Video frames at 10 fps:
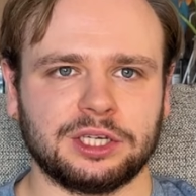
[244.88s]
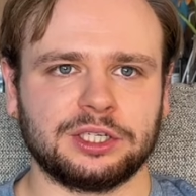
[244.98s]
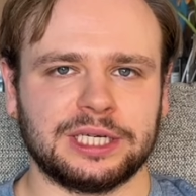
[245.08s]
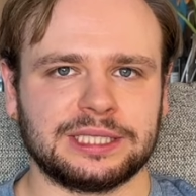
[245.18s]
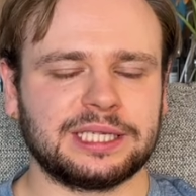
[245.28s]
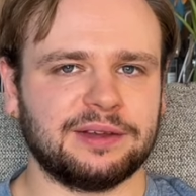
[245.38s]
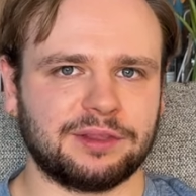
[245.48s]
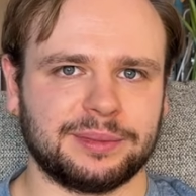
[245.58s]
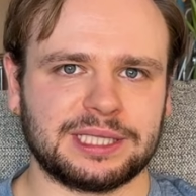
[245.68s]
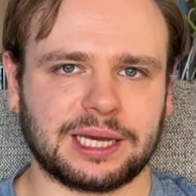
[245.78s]
their goods, give
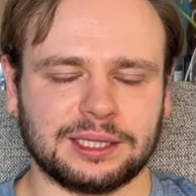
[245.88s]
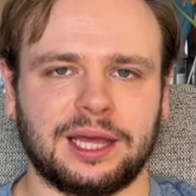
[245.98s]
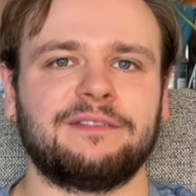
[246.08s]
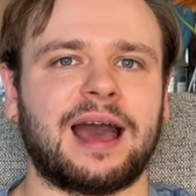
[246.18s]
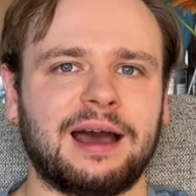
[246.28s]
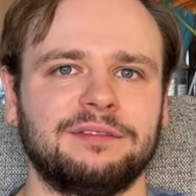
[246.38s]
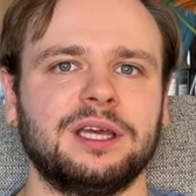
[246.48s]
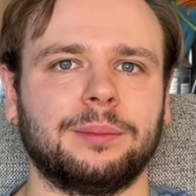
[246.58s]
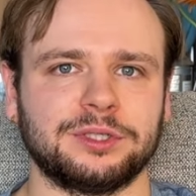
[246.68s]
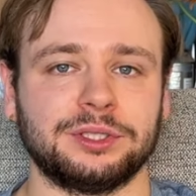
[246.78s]
them a second life, have the
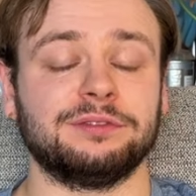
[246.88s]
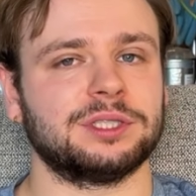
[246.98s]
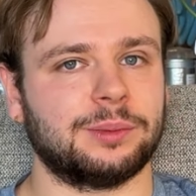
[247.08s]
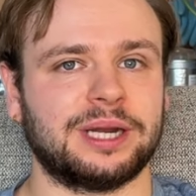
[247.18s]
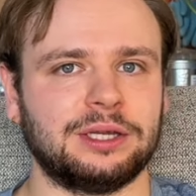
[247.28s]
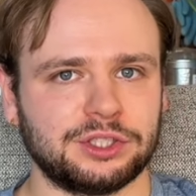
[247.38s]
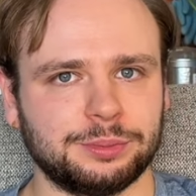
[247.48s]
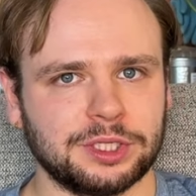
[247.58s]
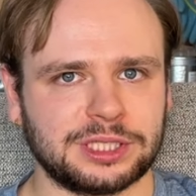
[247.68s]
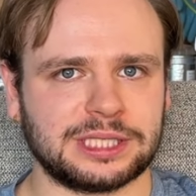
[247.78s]
opportunity for someone else to
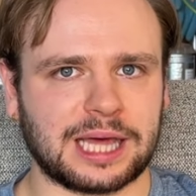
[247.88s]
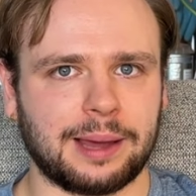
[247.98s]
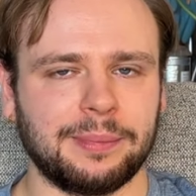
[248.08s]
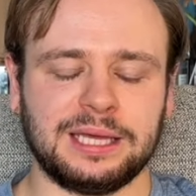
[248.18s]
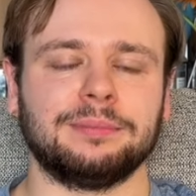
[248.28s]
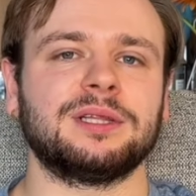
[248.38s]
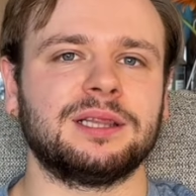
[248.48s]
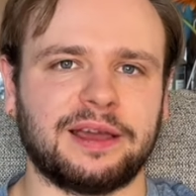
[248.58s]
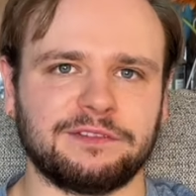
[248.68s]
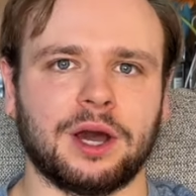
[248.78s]
purchase them, keep the
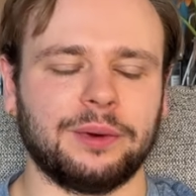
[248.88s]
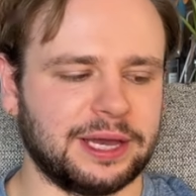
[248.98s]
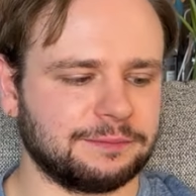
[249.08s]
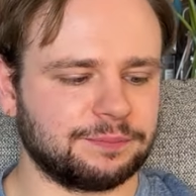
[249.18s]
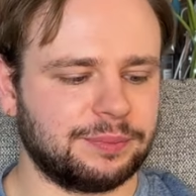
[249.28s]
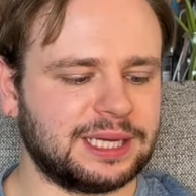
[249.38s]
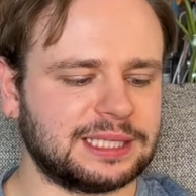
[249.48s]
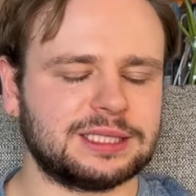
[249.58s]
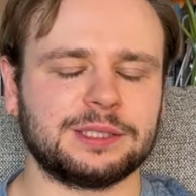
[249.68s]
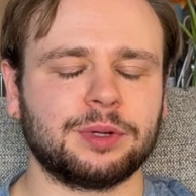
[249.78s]
life going
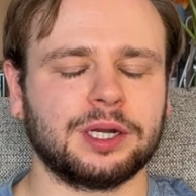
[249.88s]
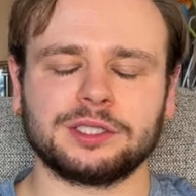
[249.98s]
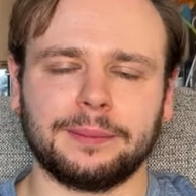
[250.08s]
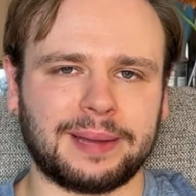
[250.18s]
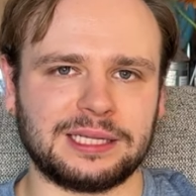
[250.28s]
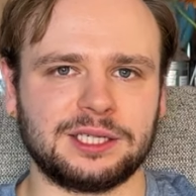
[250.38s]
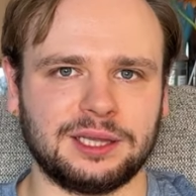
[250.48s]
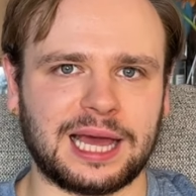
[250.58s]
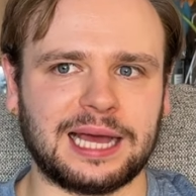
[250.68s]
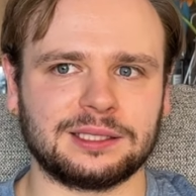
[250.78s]
because these products are meant to
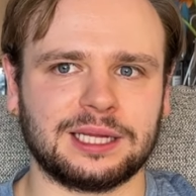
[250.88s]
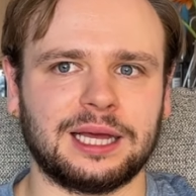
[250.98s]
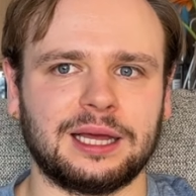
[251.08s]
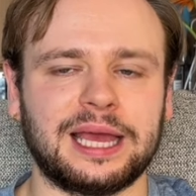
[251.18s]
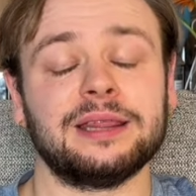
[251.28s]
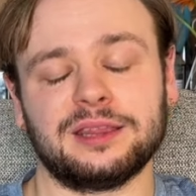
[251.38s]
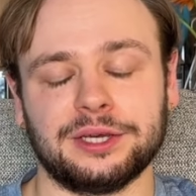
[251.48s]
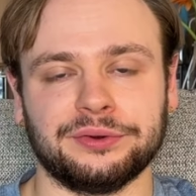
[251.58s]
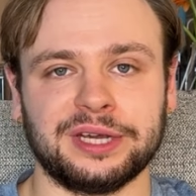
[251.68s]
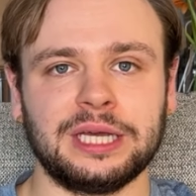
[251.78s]
last in
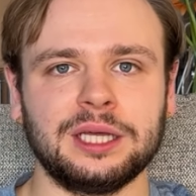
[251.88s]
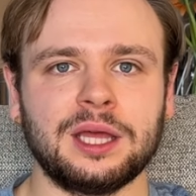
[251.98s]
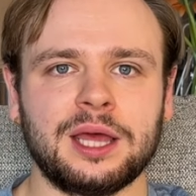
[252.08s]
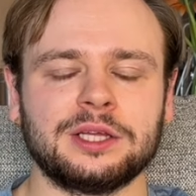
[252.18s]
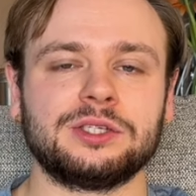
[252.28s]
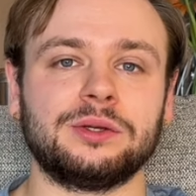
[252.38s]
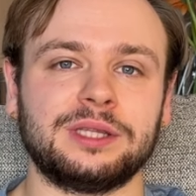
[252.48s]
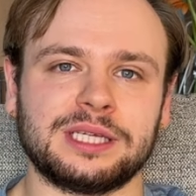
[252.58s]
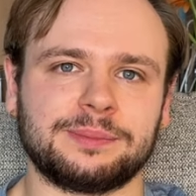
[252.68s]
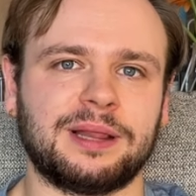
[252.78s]
theory. So
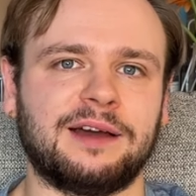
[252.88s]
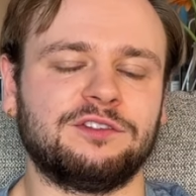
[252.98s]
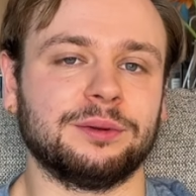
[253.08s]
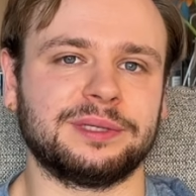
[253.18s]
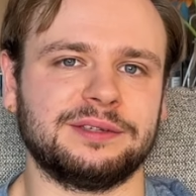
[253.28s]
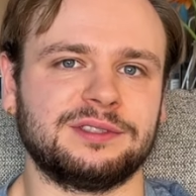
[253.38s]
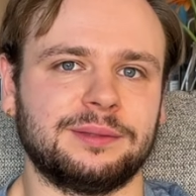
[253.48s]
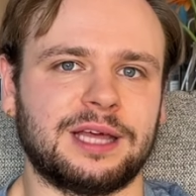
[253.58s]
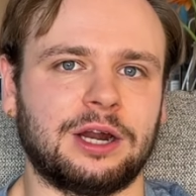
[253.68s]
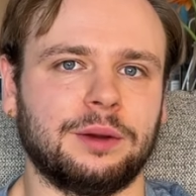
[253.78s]
this platform gives them
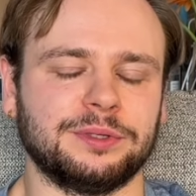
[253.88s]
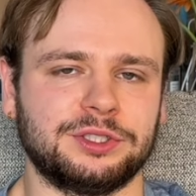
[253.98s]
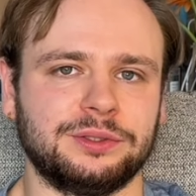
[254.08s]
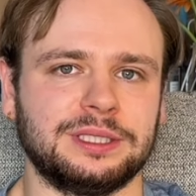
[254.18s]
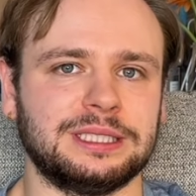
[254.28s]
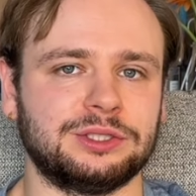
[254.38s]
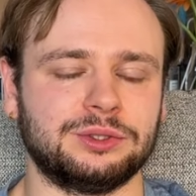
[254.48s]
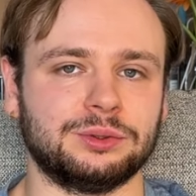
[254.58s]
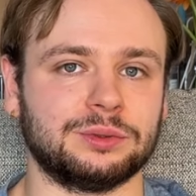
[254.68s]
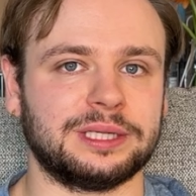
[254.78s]
that opportunity
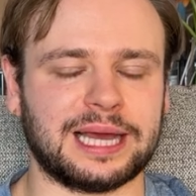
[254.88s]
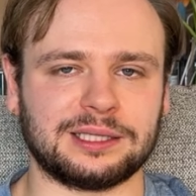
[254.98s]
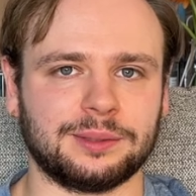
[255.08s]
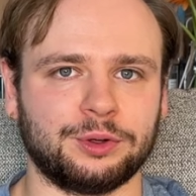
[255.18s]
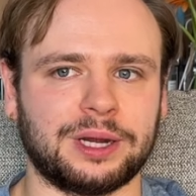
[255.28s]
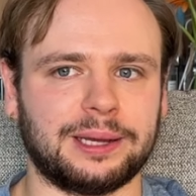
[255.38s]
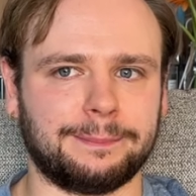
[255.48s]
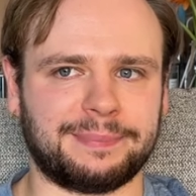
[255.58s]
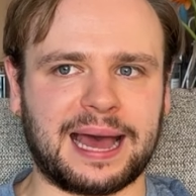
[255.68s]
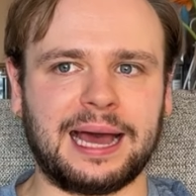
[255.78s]
to get some credit
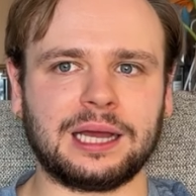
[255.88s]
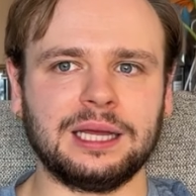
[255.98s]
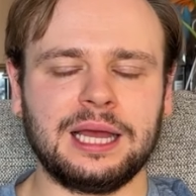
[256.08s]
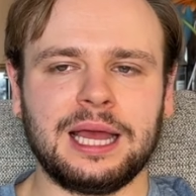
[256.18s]
back.